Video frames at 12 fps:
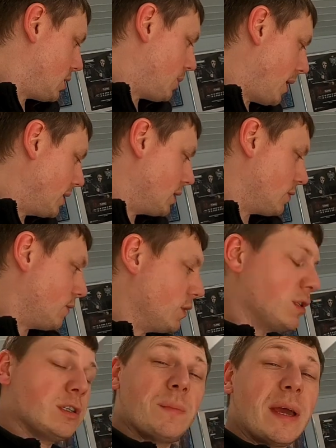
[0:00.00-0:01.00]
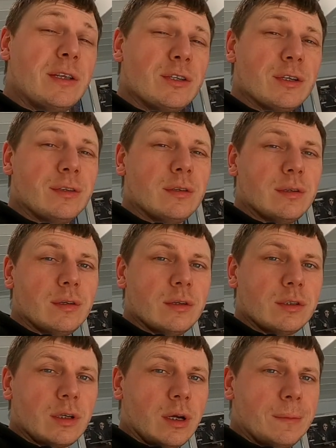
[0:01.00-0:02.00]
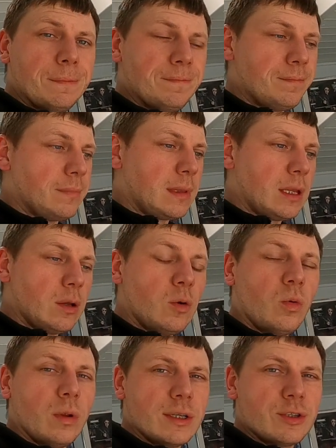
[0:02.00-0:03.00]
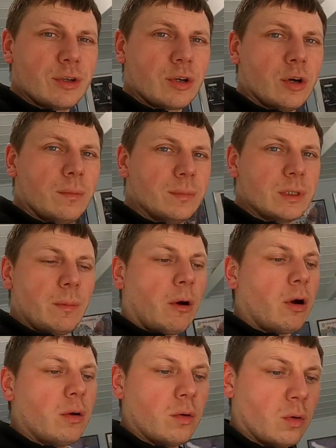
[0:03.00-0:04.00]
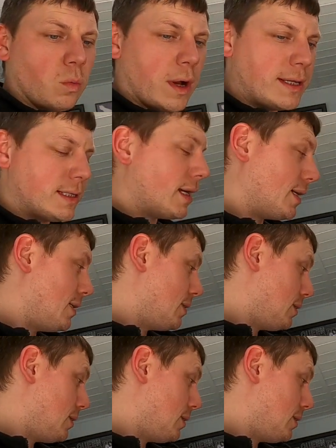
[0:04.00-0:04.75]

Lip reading: spacers for the suspension. So all that should come tomorrow or Wednesday.